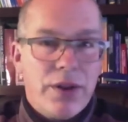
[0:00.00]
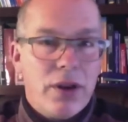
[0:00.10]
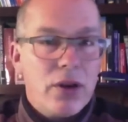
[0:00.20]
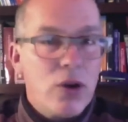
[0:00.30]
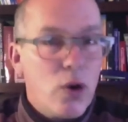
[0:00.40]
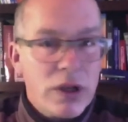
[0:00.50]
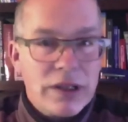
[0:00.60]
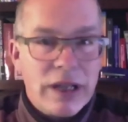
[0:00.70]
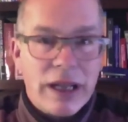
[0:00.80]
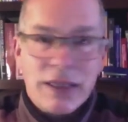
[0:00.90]
the
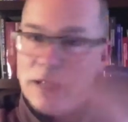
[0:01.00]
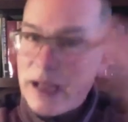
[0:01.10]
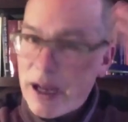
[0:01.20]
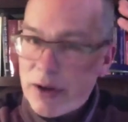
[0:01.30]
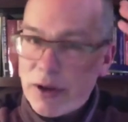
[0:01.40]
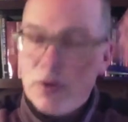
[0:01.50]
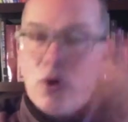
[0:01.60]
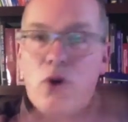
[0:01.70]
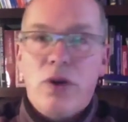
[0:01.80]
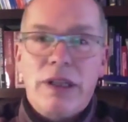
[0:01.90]
cortex, the area of the
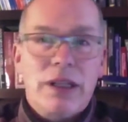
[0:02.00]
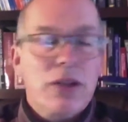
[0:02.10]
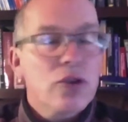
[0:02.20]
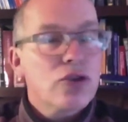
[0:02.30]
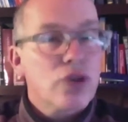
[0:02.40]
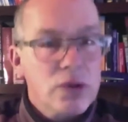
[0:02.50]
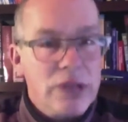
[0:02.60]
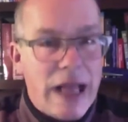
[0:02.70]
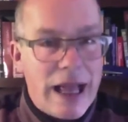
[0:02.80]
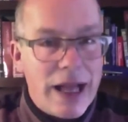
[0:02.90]
cortex that controls
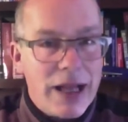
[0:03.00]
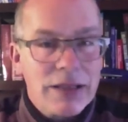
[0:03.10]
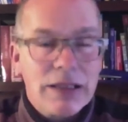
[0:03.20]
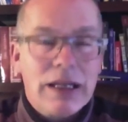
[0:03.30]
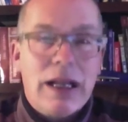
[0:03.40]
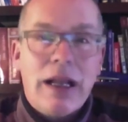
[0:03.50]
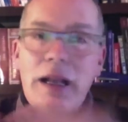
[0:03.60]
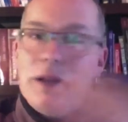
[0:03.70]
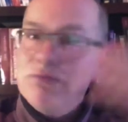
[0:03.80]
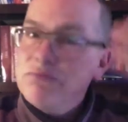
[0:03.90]
the hand,
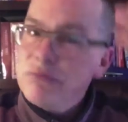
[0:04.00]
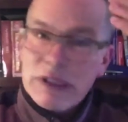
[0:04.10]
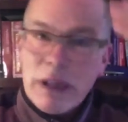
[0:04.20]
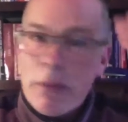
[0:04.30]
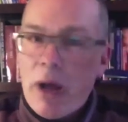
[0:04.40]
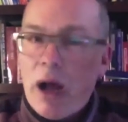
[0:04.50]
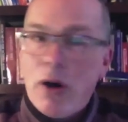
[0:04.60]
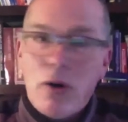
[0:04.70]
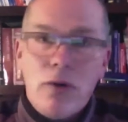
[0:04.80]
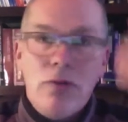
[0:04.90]

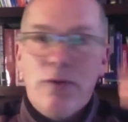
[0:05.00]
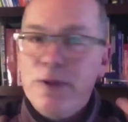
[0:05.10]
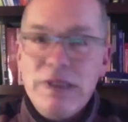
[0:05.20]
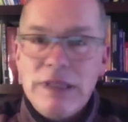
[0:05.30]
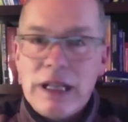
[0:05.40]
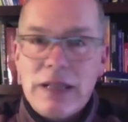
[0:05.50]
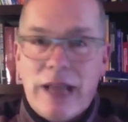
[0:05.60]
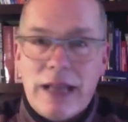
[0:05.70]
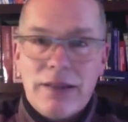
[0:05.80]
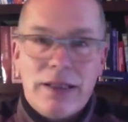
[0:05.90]
somehow
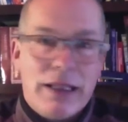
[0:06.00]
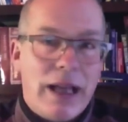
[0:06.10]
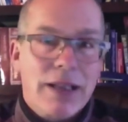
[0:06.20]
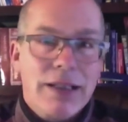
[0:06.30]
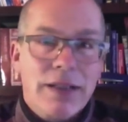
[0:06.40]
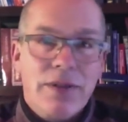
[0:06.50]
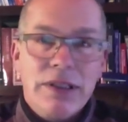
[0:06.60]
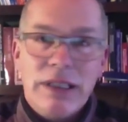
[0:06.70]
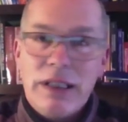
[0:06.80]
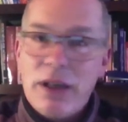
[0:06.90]
facilitating
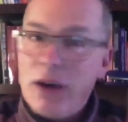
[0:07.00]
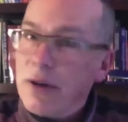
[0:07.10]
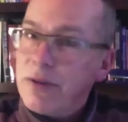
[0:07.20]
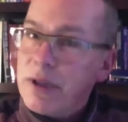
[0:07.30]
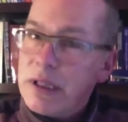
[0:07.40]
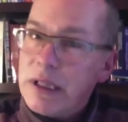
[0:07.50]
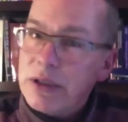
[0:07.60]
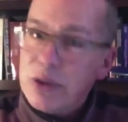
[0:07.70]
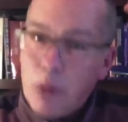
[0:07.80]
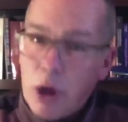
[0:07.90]
activity of the
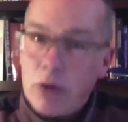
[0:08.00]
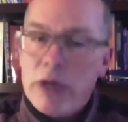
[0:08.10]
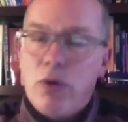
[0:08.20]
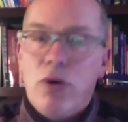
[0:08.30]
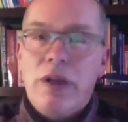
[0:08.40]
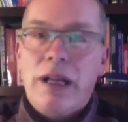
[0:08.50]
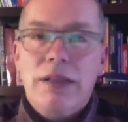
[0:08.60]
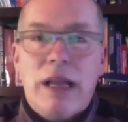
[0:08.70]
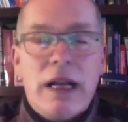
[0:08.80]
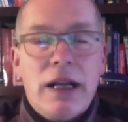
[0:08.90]
swallowing
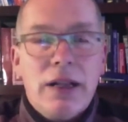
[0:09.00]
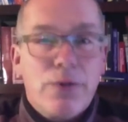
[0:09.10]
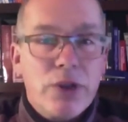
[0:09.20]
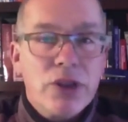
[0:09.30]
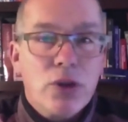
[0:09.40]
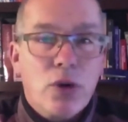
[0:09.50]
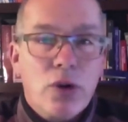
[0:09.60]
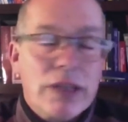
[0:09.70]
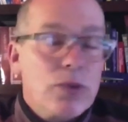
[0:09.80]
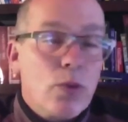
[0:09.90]
cortex, the pharyngeal
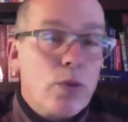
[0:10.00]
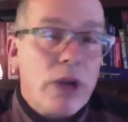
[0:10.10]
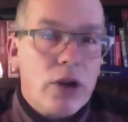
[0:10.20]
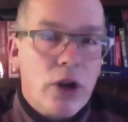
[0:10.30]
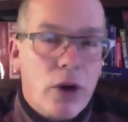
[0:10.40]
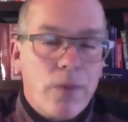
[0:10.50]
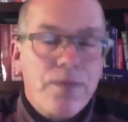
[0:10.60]
cortex? We don't know.